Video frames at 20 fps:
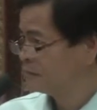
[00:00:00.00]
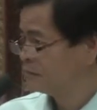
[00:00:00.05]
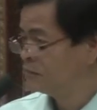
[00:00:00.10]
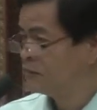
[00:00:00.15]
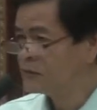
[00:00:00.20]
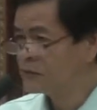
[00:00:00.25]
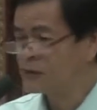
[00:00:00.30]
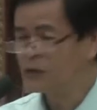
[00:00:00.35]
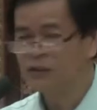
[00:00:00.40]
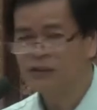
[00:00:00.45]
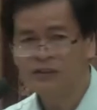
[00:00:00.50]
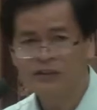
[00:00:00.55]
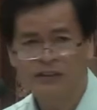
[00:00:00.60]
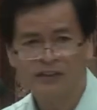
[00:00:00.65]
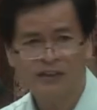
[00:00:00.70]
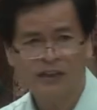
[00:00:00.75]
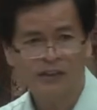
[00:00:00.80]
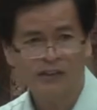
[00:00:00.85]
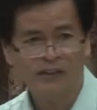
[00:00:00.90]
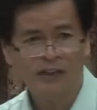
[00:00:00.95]
Before
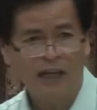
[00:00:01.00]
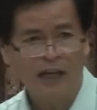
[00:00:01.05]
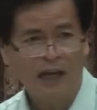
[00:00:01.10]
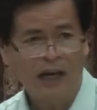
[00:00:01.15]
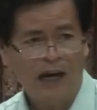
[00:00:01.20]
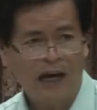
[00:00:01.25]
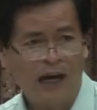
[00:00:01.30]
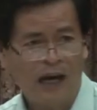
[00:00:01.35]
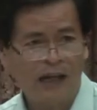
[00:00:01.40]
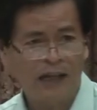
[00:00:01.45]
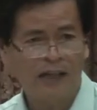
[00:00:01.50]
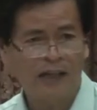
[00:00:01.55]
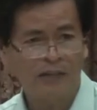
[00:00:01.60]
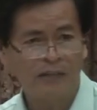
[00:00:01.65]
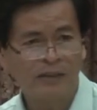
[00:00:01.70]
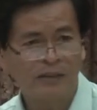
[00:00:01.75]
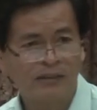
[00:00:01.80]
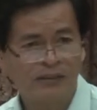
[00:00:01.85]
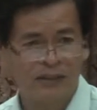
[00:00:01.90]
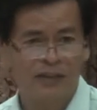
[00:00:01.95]
Jesus, I am
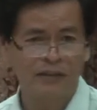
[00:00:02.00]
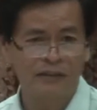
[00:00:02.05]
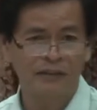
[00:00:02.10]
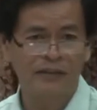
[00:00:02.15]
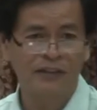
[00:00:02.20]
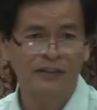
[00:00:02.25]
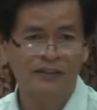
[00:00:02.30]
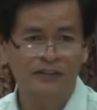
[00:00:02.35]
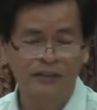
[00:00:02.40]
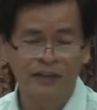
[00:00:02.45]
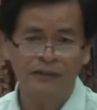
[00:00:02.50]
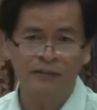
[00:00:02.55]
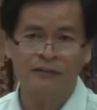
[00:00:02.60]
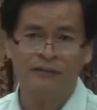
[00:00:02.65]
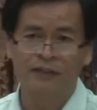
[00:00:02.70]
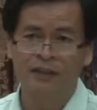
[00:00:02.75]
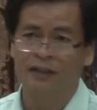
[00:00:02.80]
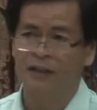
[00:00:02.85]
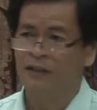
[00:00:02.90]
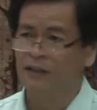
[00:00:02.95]
a sinner
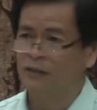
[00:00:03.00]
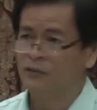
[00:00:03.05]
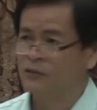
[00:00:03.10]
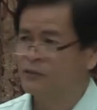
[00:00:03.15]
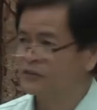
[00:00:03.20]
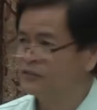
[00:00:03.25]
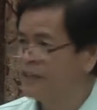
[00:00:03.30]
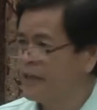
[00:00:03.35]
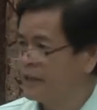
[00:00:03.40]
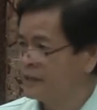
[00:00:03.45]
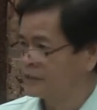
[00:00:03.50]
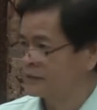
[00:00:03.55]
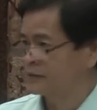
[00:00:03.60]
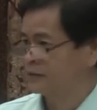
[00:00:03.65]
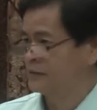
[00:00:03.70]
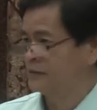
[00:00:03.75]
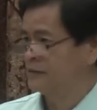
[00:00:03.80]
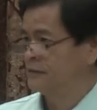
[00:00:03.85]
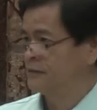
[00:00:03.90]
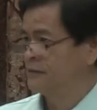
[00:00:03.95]
destined for death.